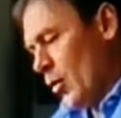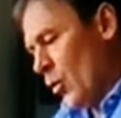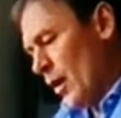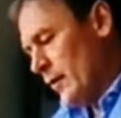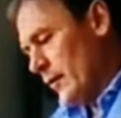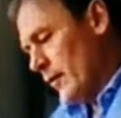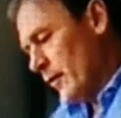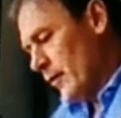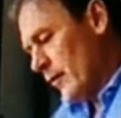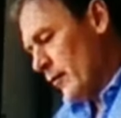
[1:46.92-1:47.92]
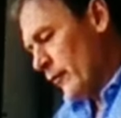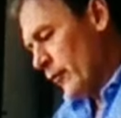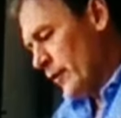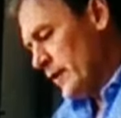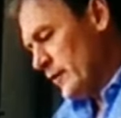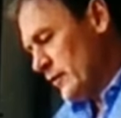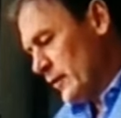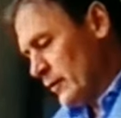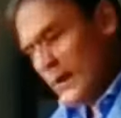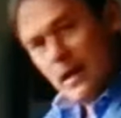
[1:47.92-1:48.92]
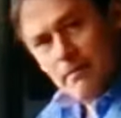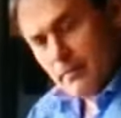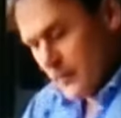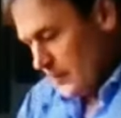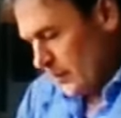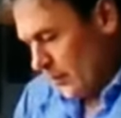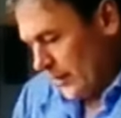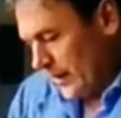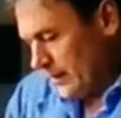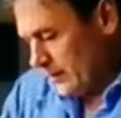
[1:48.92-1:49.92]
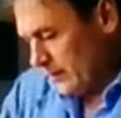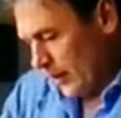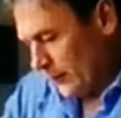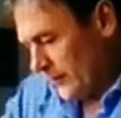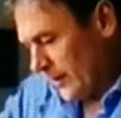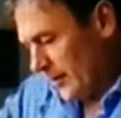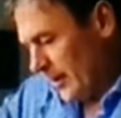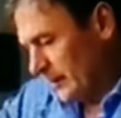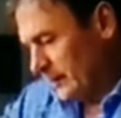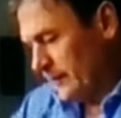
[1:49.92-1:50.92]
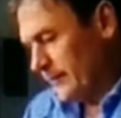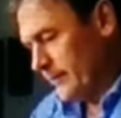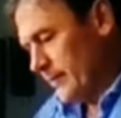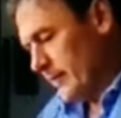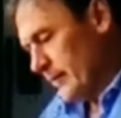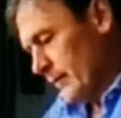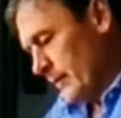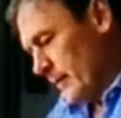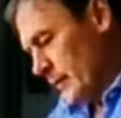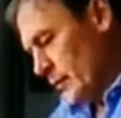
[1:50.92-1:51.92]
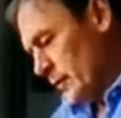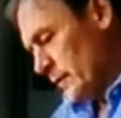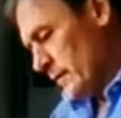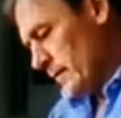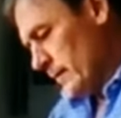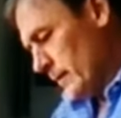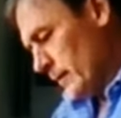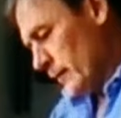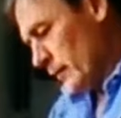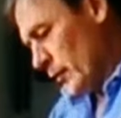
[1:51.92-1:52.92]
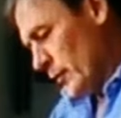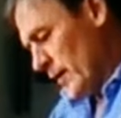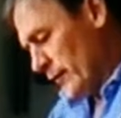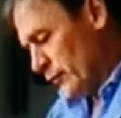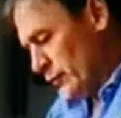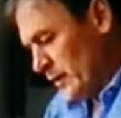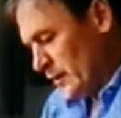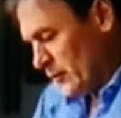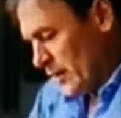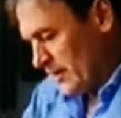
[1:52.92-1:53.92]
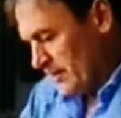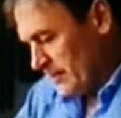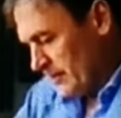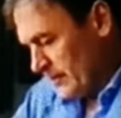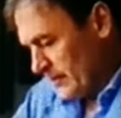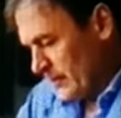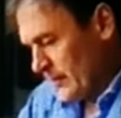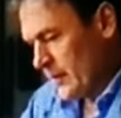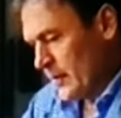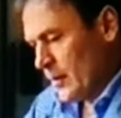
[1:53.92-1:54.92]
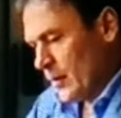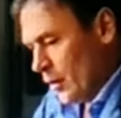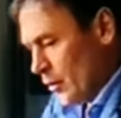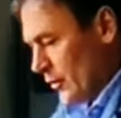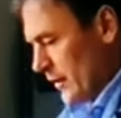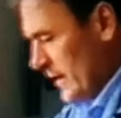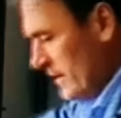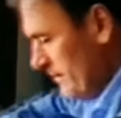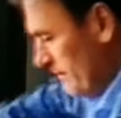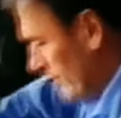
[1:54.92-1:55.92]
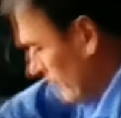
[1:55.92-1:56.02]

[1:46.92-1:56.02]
1 for each kilogram, okay, about 10 ml. Good. So we have 2 kilograms. Okay.